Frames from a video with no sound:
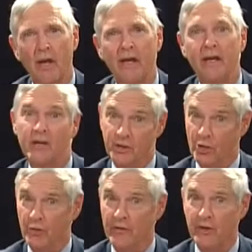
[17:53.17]
Gray, and
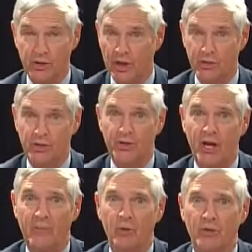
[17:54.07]
you're in the Judge's
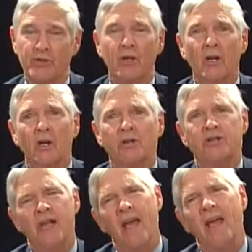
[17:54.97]
Chambers.
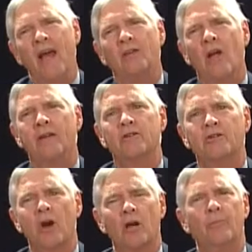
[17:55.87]
Today I'd like
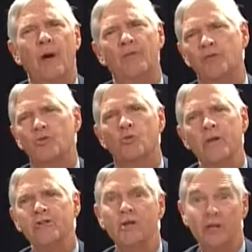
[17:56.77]
to talk about this
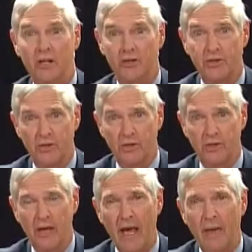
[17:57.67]
recent
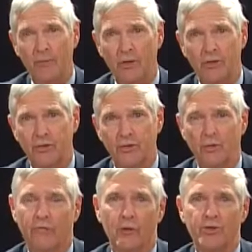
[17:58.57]
incident that happened at the
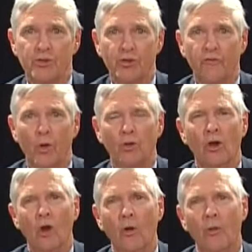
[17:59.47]
University of
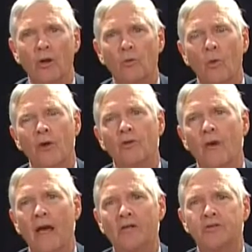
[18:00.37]
Oklahoma, where
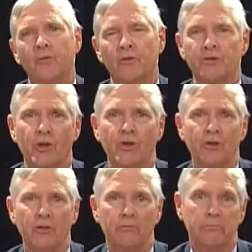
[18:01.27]
you had some
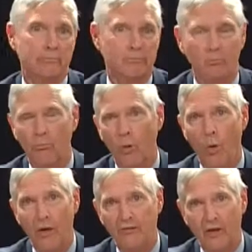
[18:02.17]
fraternity
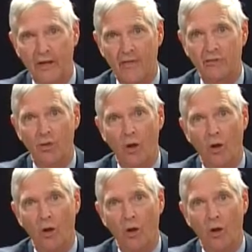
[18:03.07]
boys, I have to